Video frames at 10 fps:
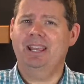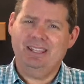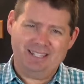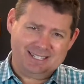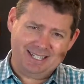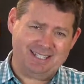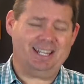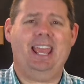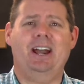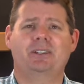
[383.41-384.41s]
This isn't
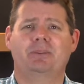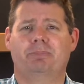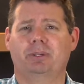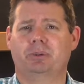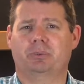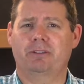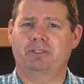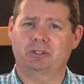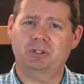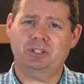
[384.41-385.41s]
how you build a
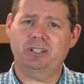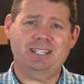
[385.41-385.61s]
revolution.